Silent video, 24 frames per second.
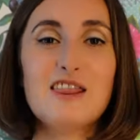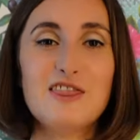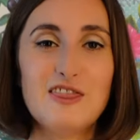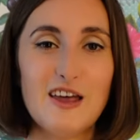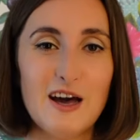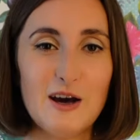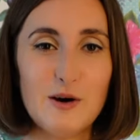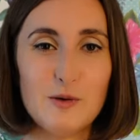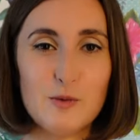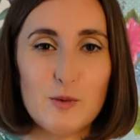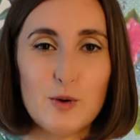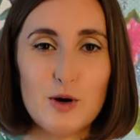
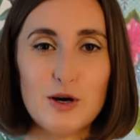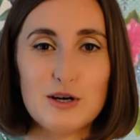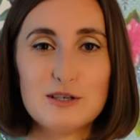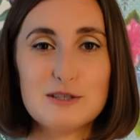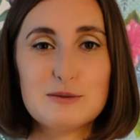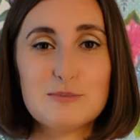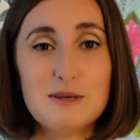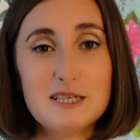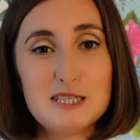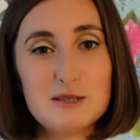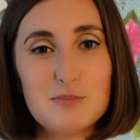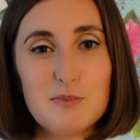That was
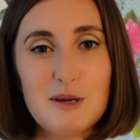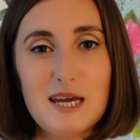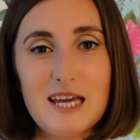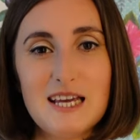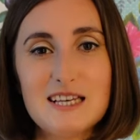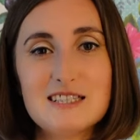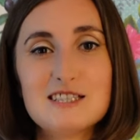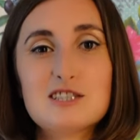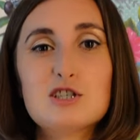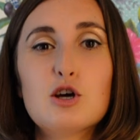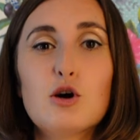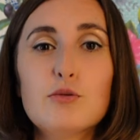Miss
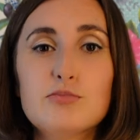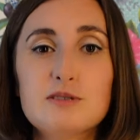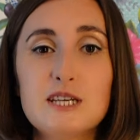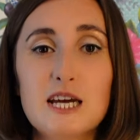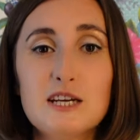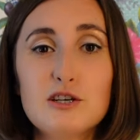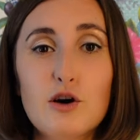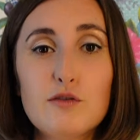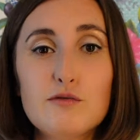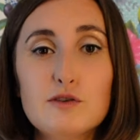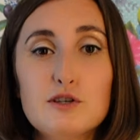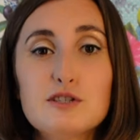P's Top
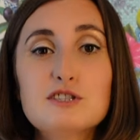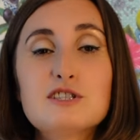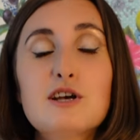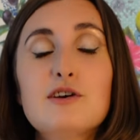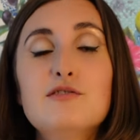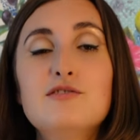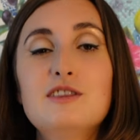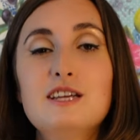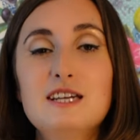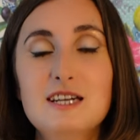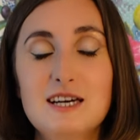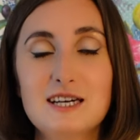ten Novels
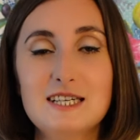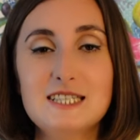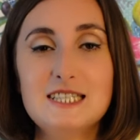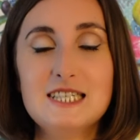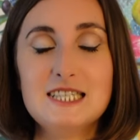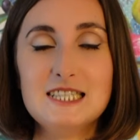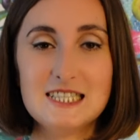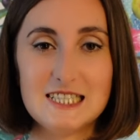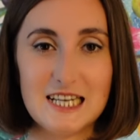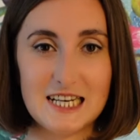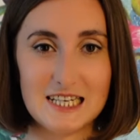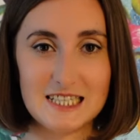of the
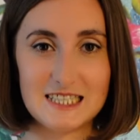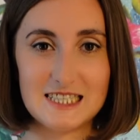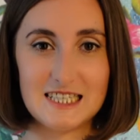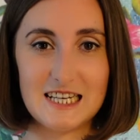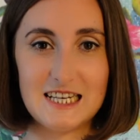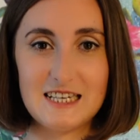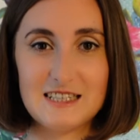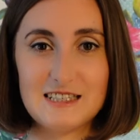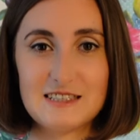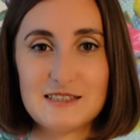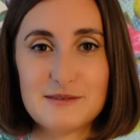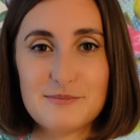nineteen
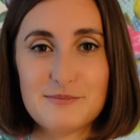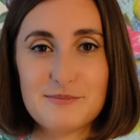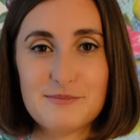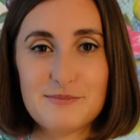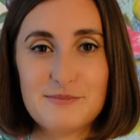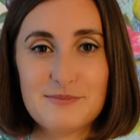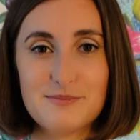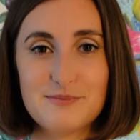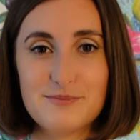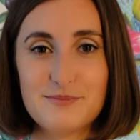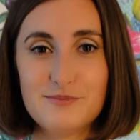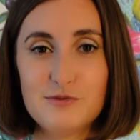sixties.
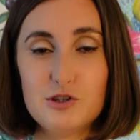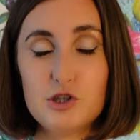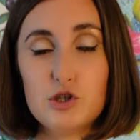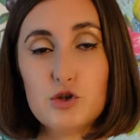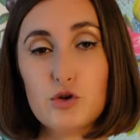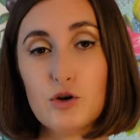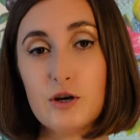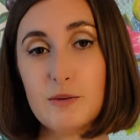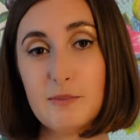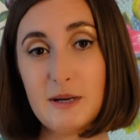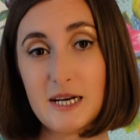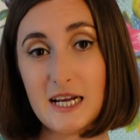
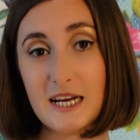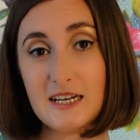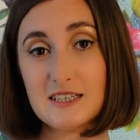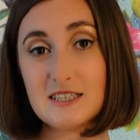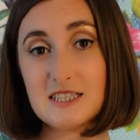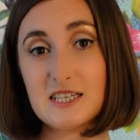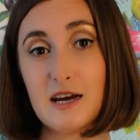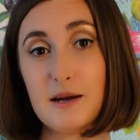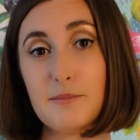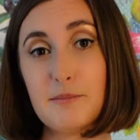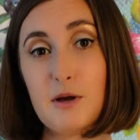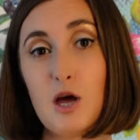Join me next
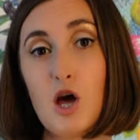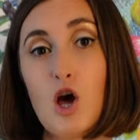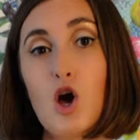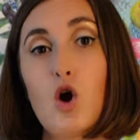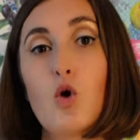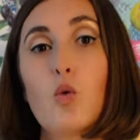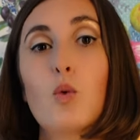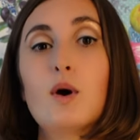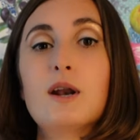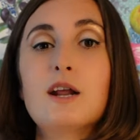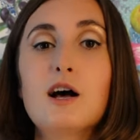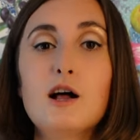time
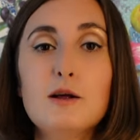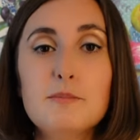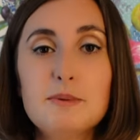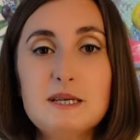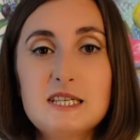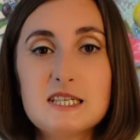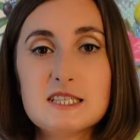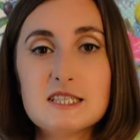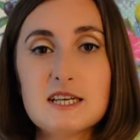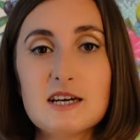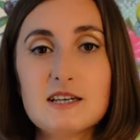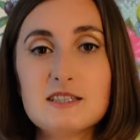when I'll be
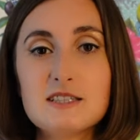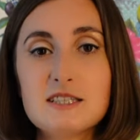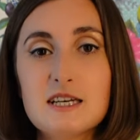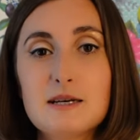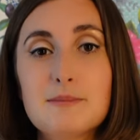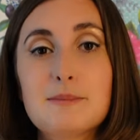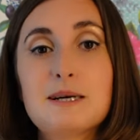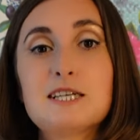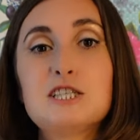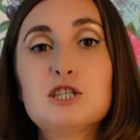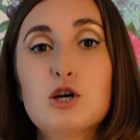discussing my